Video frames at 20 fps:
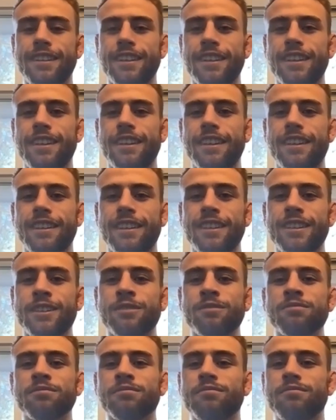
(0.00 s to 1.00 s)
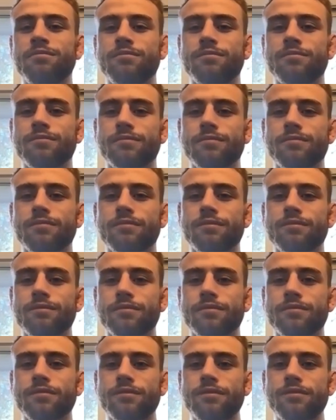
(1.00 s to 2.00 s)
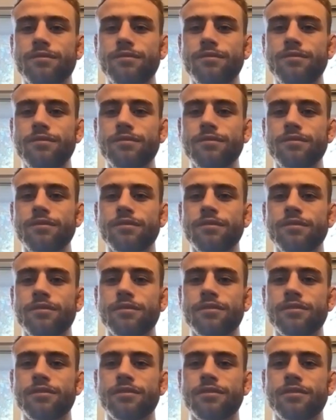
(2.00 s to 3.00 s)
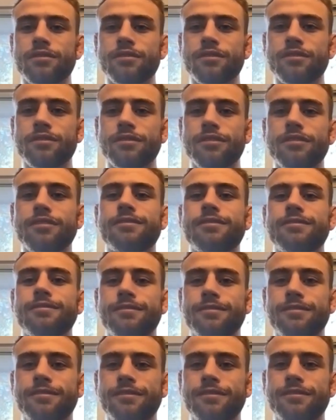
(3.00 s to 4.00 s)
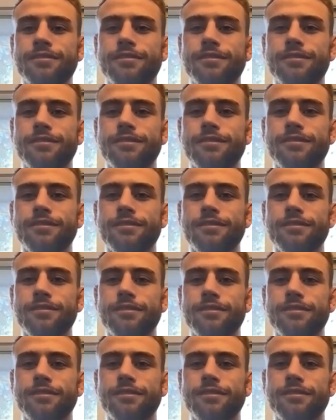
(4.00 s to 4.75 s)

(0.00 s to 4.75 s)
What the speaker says: (silent)